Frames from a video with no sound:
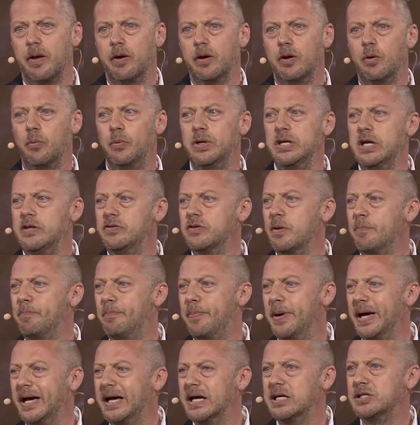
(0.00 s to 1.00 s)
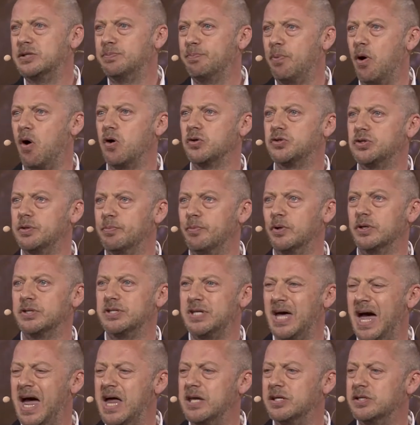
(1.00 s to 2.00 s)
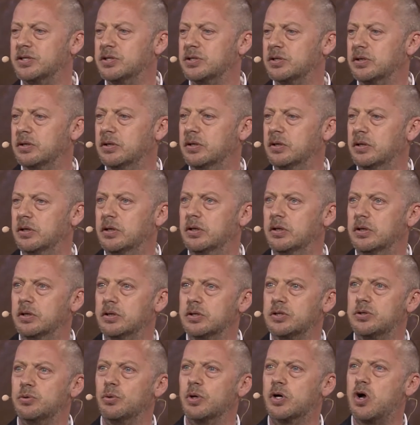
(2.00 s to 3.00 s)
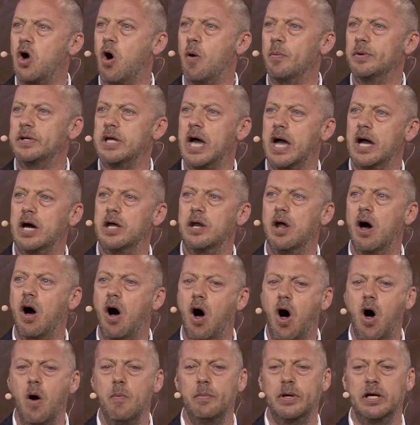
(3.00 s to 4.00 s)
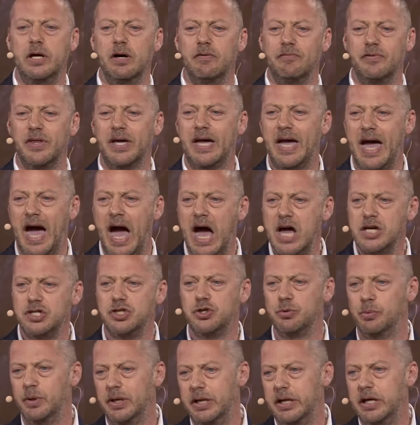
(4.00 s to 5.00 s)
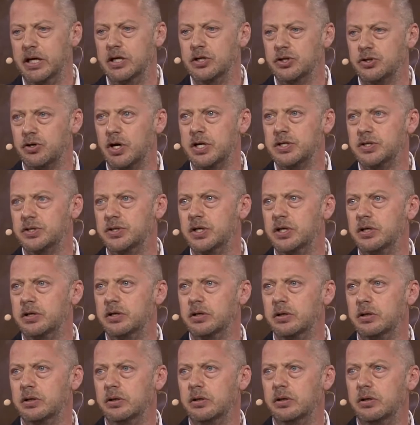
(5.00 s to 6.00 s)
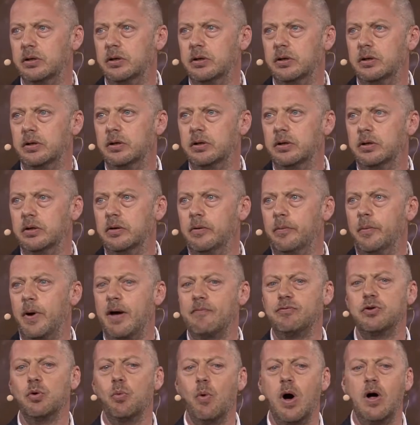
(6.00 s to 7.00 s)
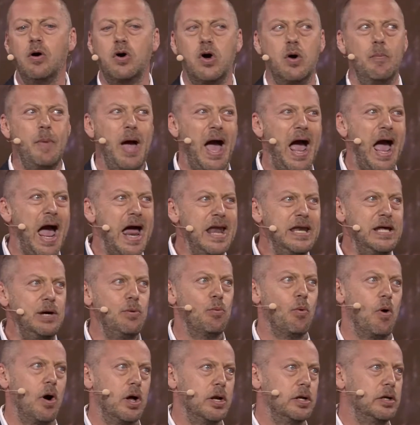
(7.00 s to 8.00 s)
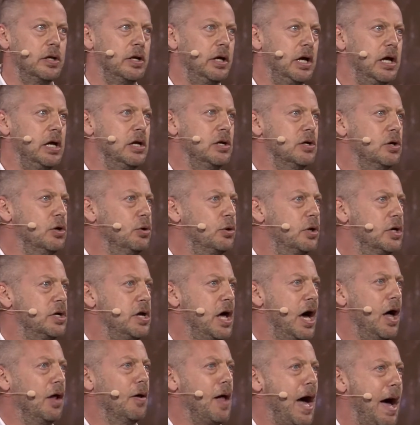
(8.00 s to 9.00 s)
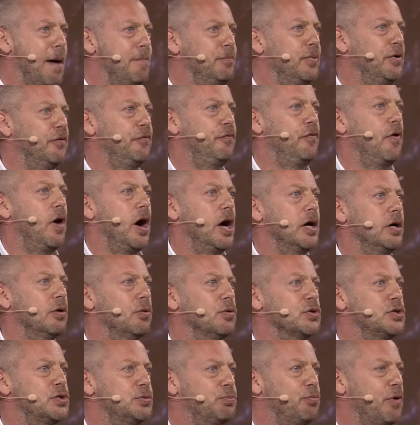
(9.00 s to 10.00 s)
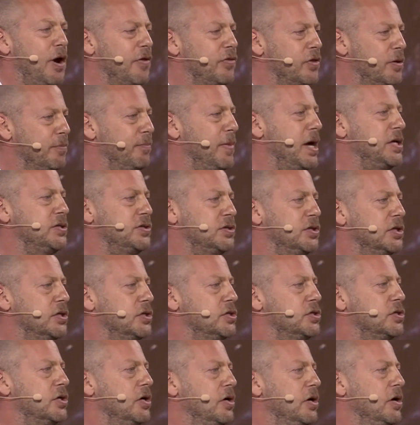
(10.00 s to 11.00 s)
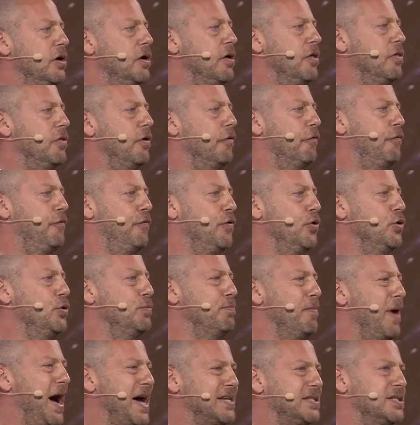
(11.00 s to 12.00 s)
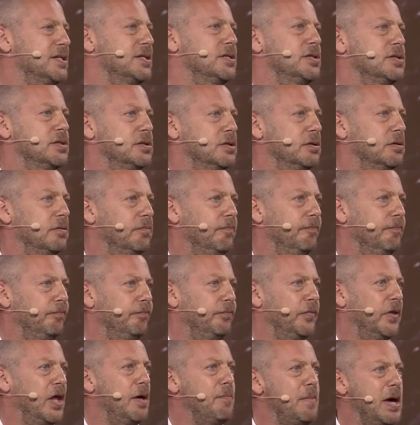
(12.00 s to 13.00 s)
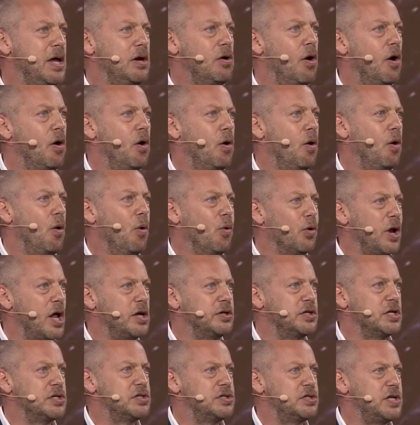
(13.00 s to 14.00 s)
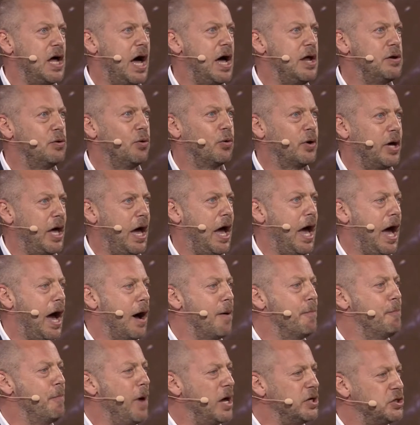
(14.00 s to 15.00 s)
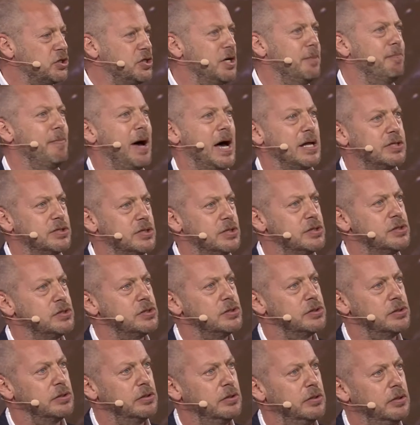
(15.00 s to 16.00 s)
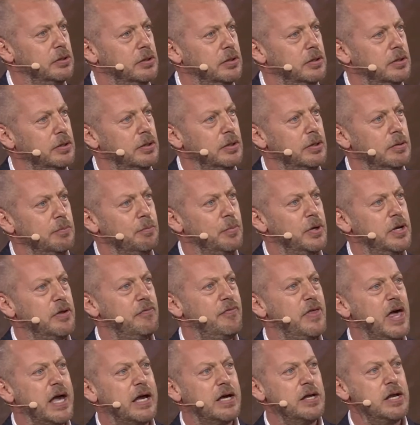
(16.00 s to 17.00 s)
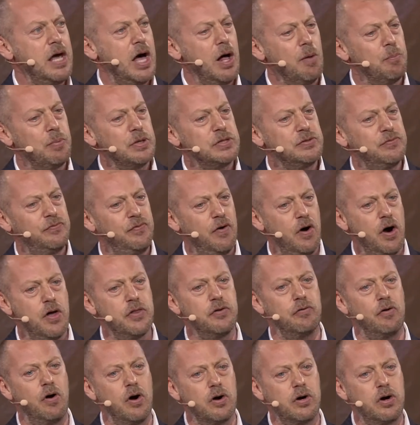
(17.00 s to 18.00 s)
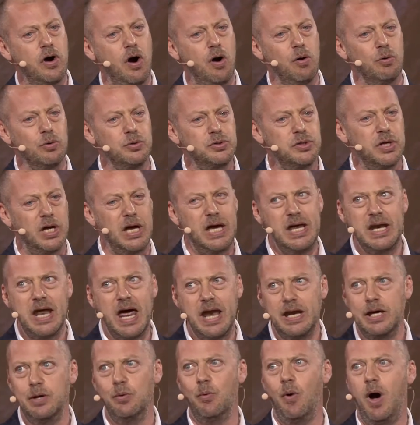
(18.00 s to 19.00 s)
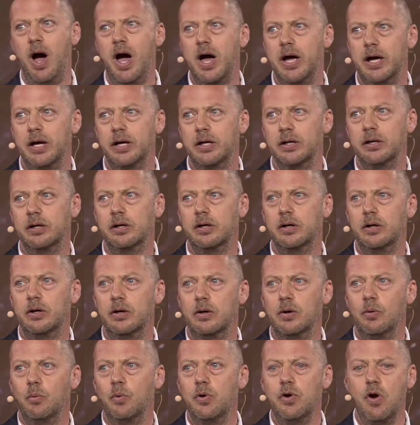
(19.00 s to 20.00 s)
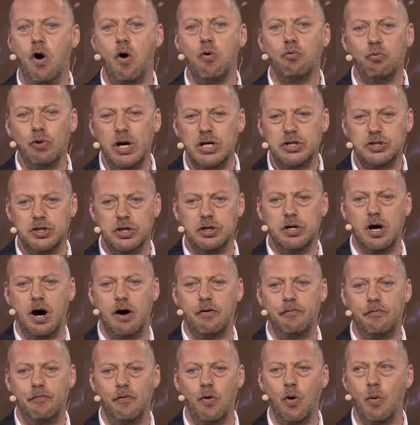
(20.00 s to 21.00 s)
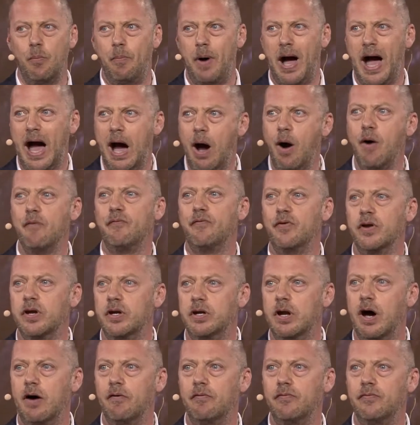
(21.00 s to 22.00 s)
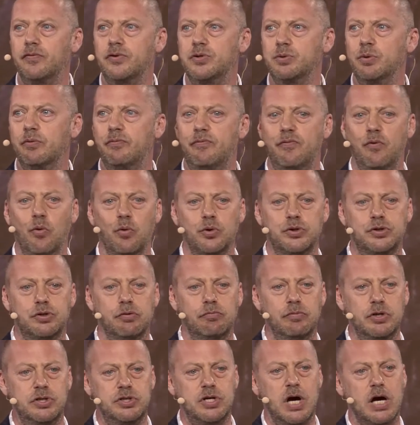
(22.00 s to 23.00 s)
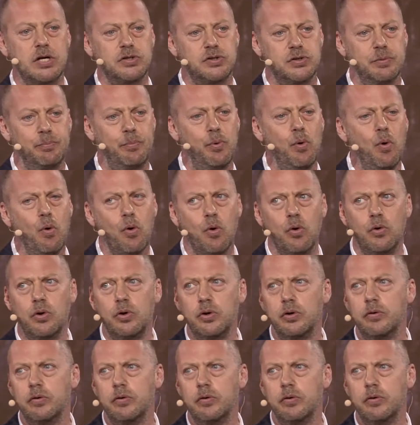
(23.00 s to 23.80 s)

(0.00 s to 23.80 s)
And we need the biggest possible tent to accommodate an army of the casually interested. We have to welcome anyone in who can help amplify or spread the message that food matters. They may not all understand or care how much it matters, but if they can help us further our goals in any way, we're not rich enough or powerful enough to afford to reject support.